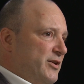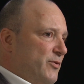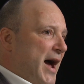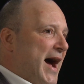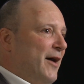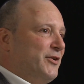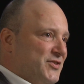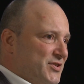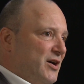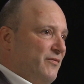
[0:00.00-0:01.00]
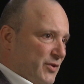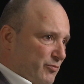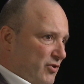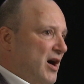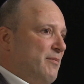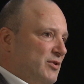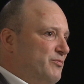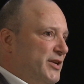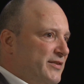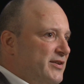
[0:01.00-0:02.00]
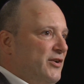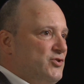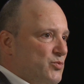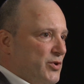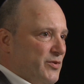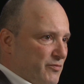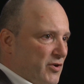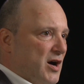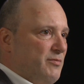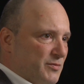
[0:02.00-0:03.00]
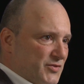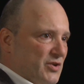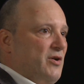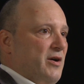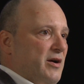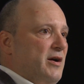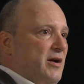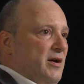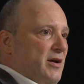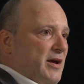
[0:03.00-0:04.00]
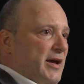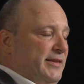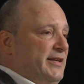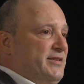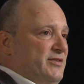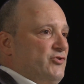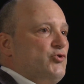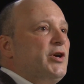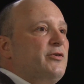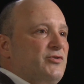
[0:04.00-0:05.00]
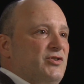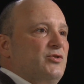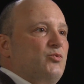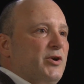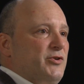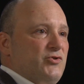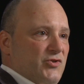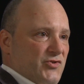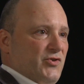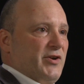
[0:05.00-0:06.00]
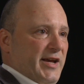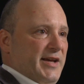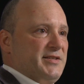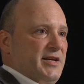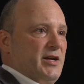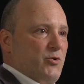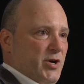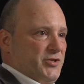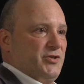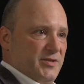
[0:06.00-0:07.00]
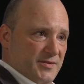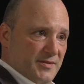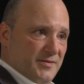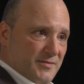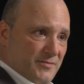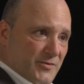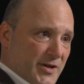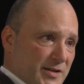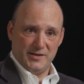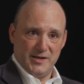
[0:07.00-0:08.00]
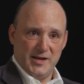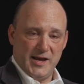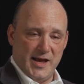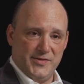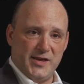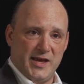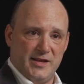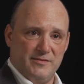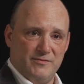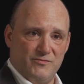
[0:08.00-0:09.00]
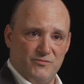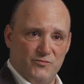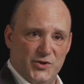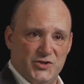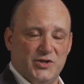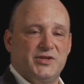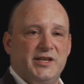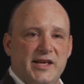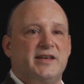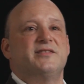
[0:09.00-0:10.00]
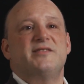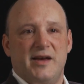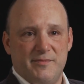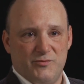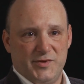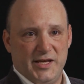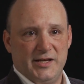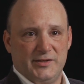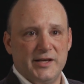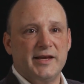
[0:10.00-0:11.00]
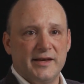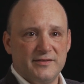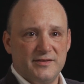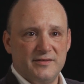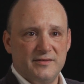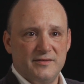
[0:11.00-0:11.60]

you how to solve the problem, but it tells you where the problems are, at least triggers to you where you should start asking questions, right? And then we took the next step with analytics,